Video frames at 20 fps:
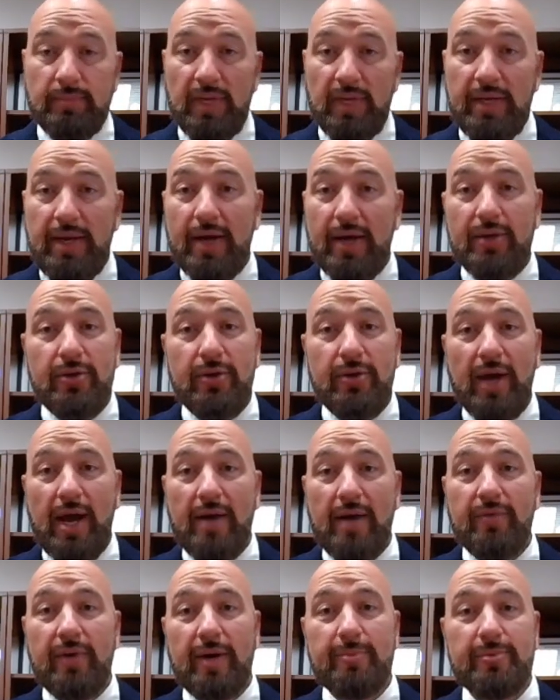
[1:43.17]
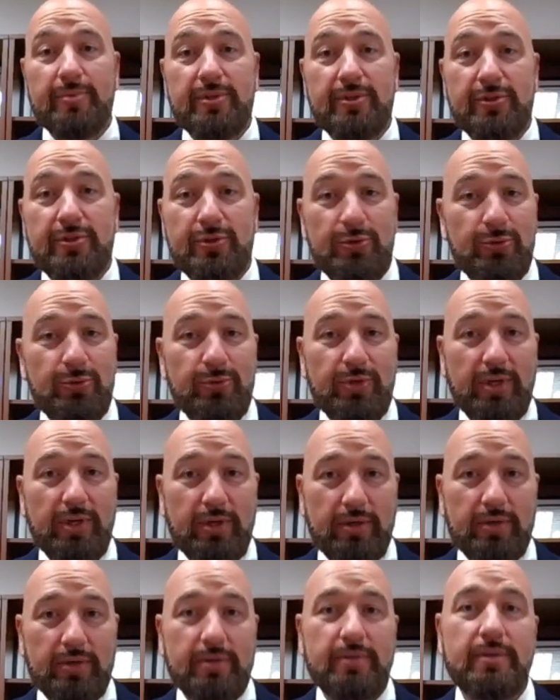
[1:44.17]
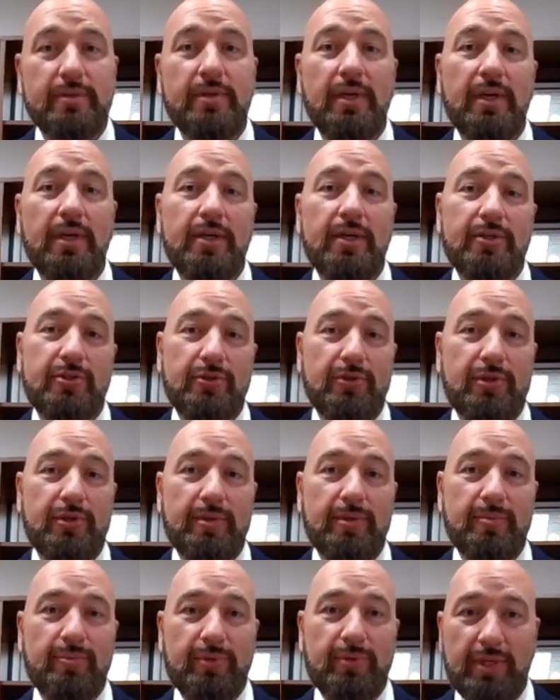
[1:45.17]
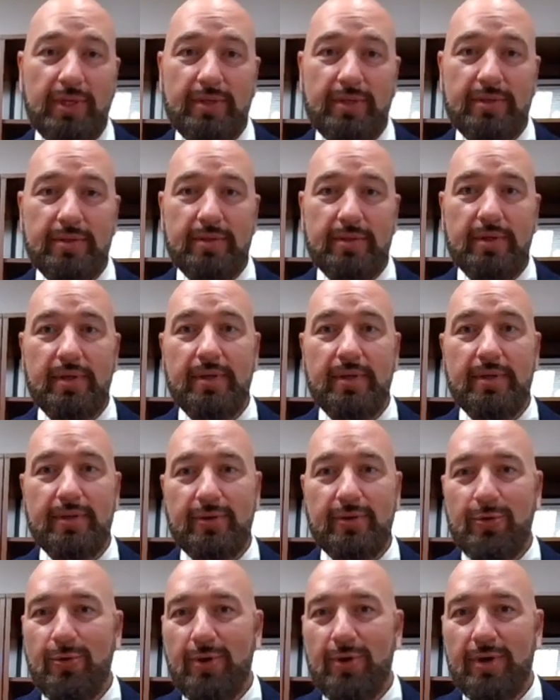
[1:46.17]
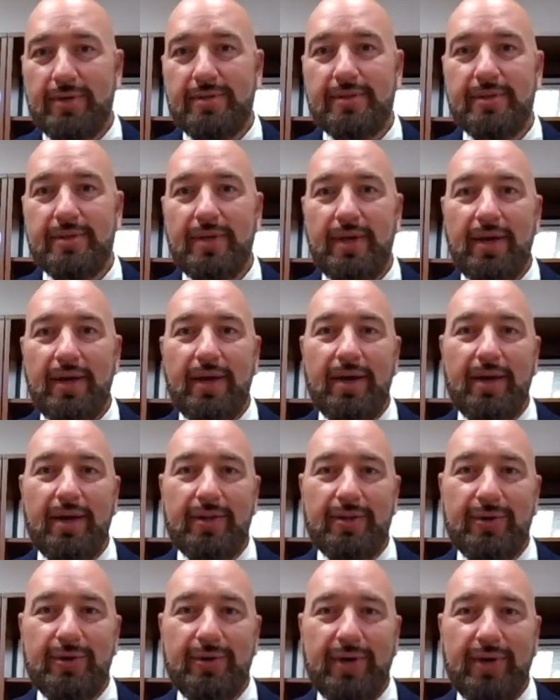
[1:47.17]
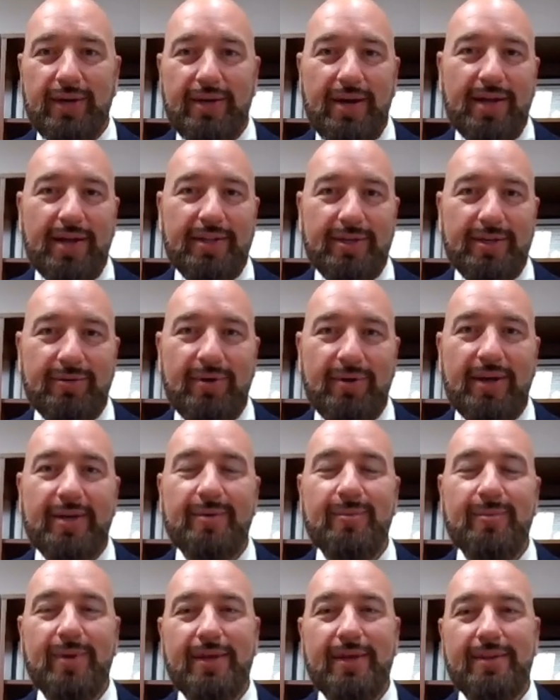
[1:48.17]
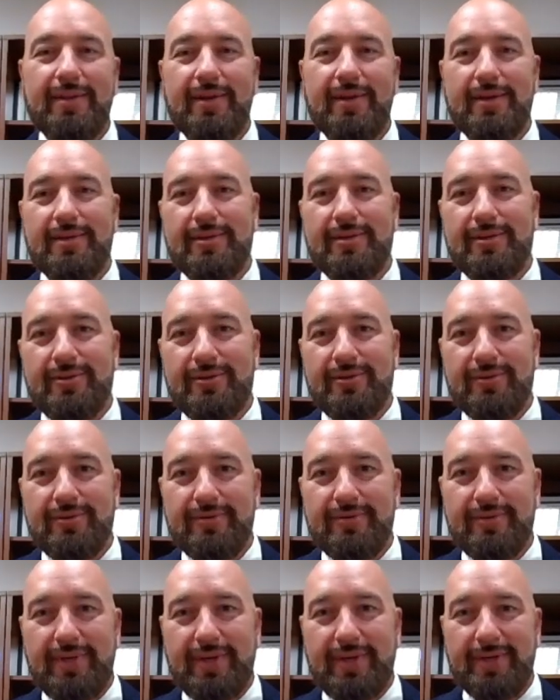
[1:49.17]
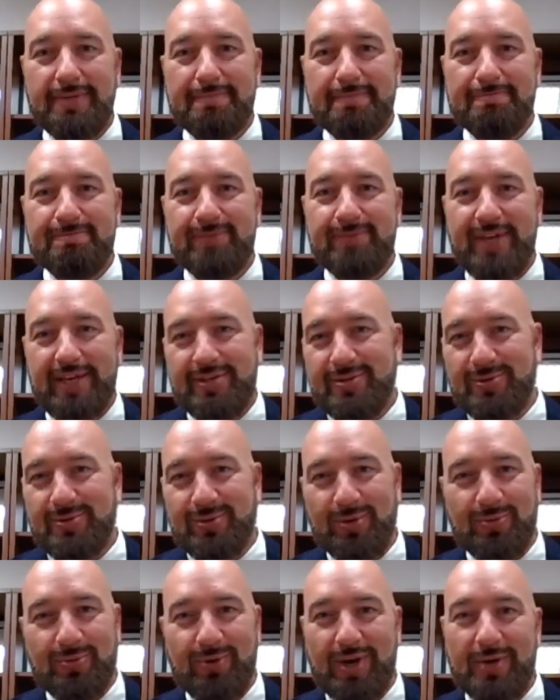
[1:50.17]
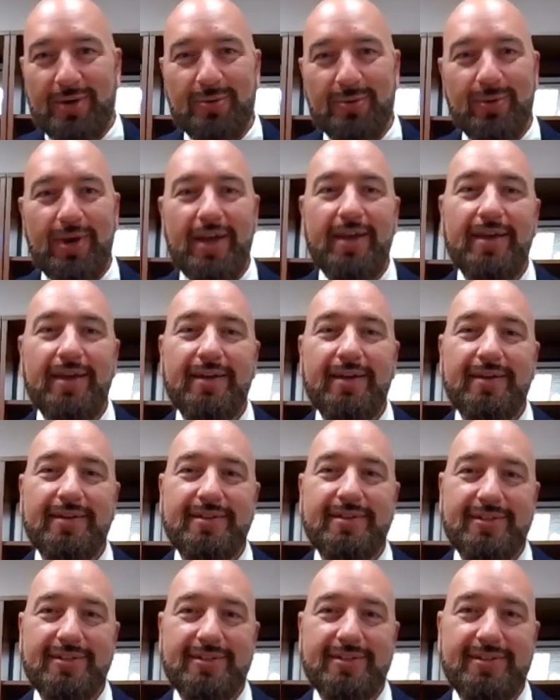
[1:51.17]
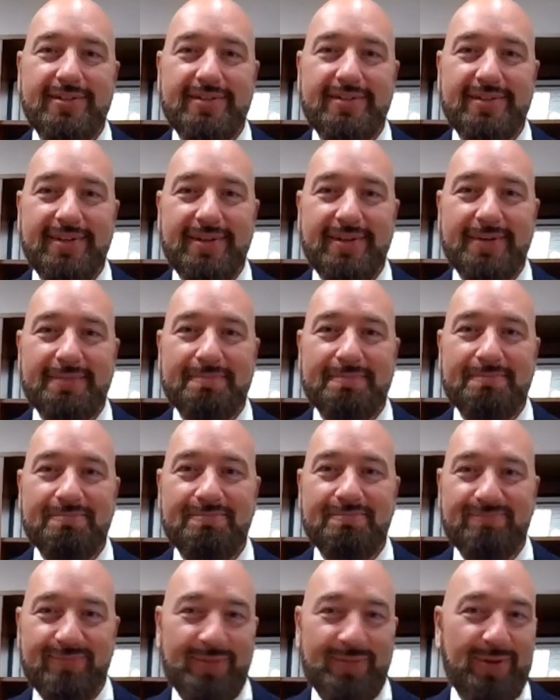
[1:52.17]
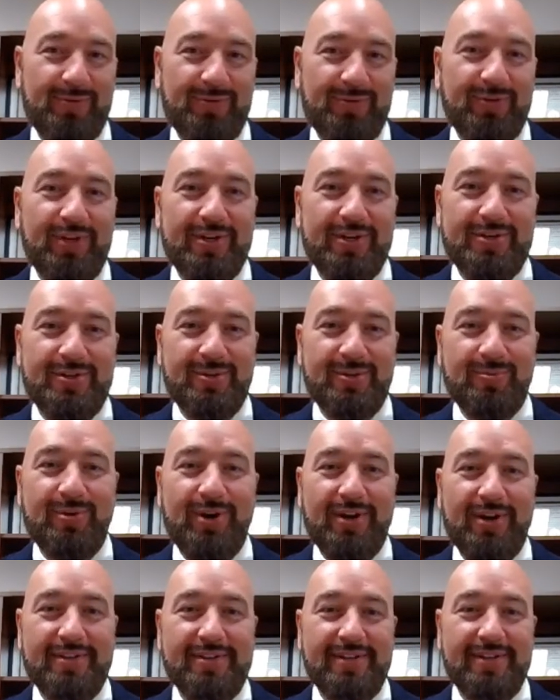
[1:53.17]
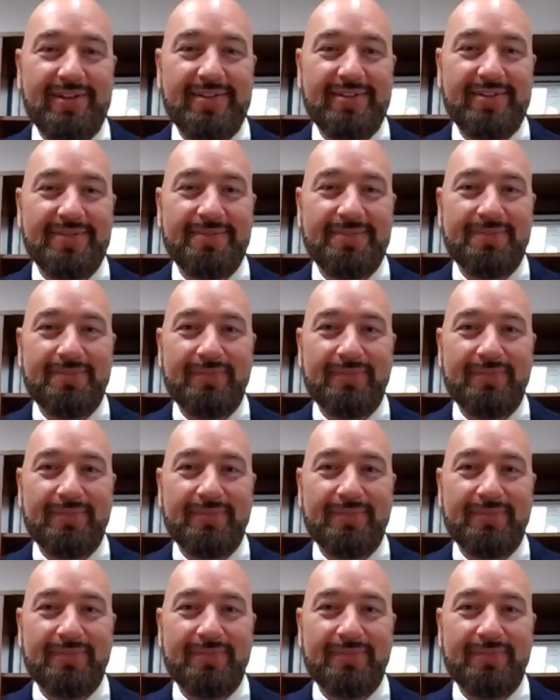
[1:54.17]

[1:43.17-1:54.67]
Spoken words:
Now, you have up to 2 years to complete the course, although I'd highly recommend that you get to it right away and just finish the process.